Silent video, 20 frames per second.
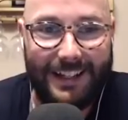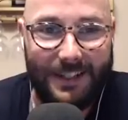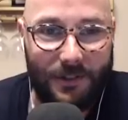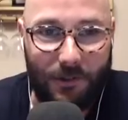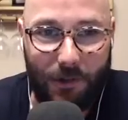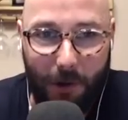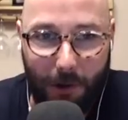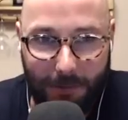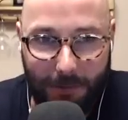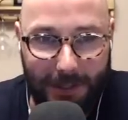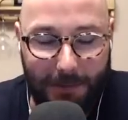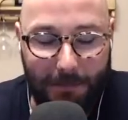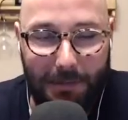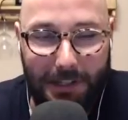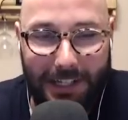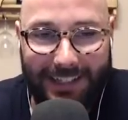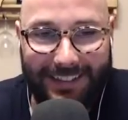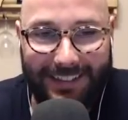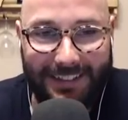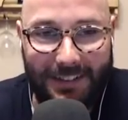drops the
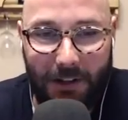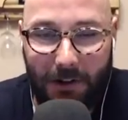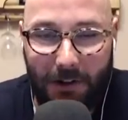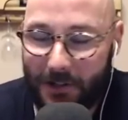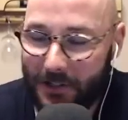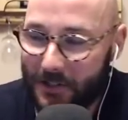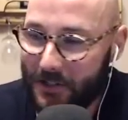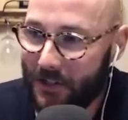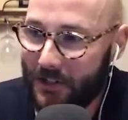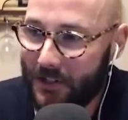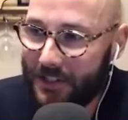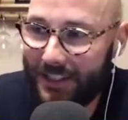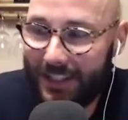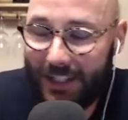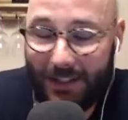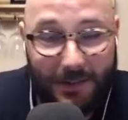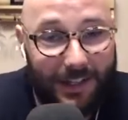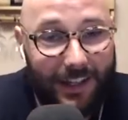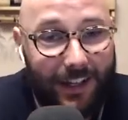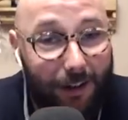blading knowledge on you, and
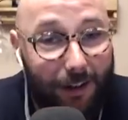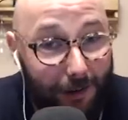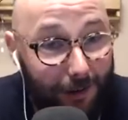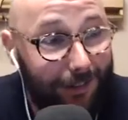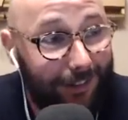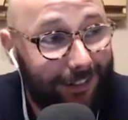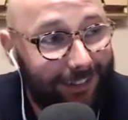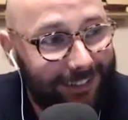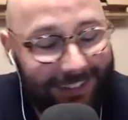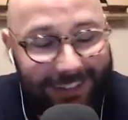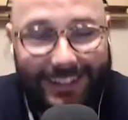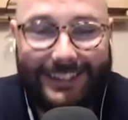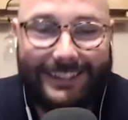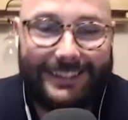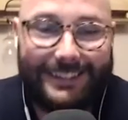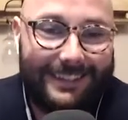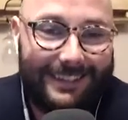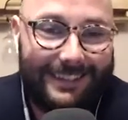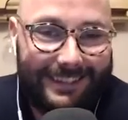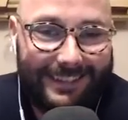I was like, "Oh,"
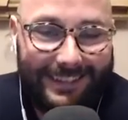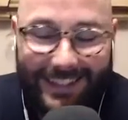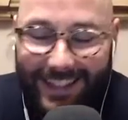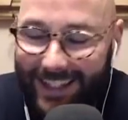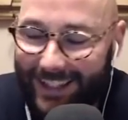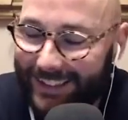and yeah,